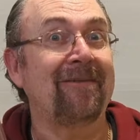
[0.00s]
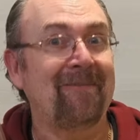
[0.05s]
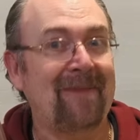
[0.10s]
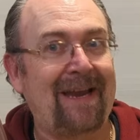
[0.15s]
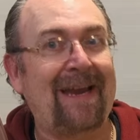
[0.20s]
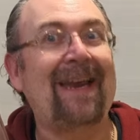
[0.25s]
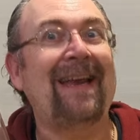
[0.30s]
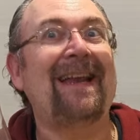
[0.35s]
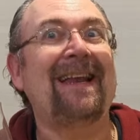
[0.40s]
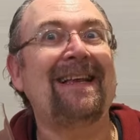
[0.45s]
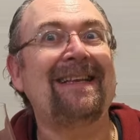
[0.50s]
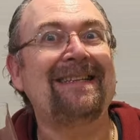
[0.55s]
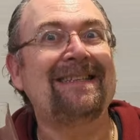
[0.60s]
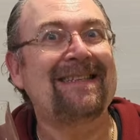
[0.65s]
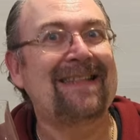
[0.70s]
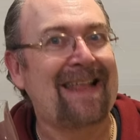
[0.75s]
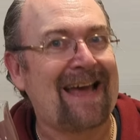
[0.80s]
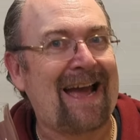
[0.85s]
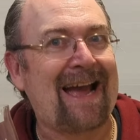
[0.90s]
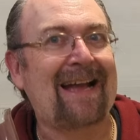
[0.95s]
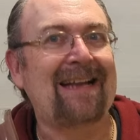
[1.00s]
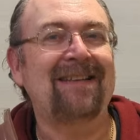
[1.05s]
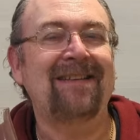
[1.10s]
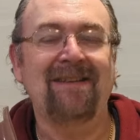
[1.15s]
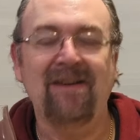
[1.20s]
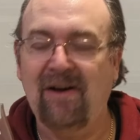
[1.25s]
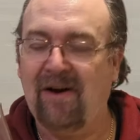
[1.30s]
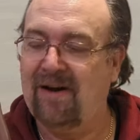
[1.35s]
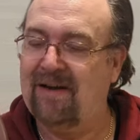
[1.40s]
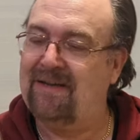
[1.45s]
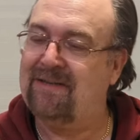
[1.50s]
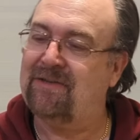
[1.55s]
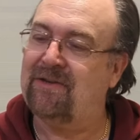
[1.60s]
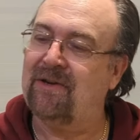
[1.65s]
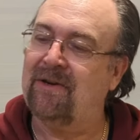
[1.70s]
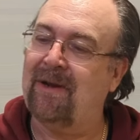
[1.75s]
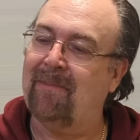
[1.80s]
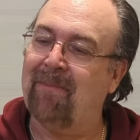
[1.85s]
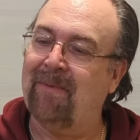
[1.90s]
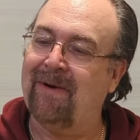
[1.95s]
It is that nice,
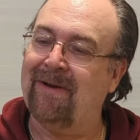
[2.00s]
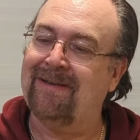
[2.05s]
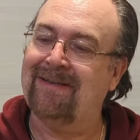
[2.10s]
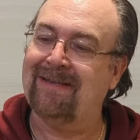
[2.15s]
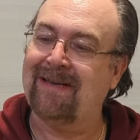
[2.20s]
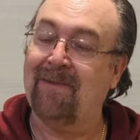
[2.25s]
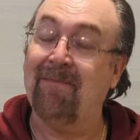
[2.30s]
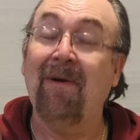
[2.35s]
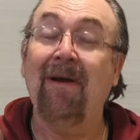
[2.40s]
but